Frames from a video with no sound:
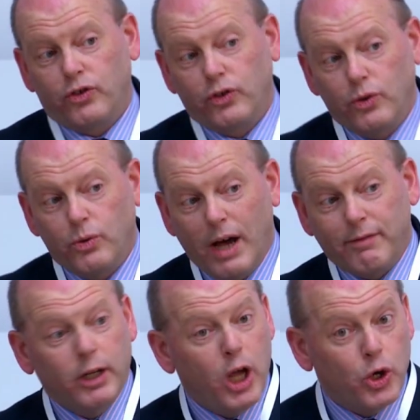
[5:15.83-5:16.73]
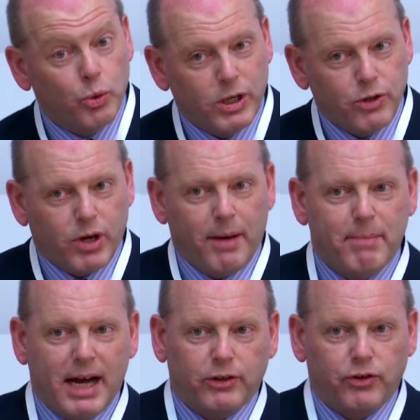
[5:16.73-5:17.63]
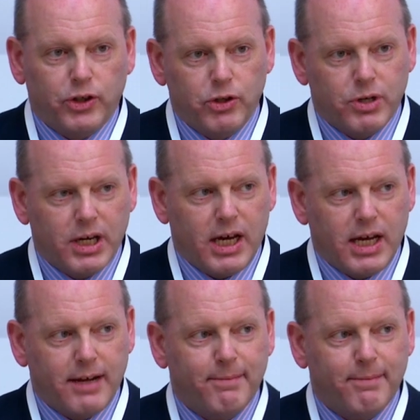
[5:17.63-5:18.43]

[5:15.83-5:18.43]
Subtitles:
to have a loan when you come back to the UK.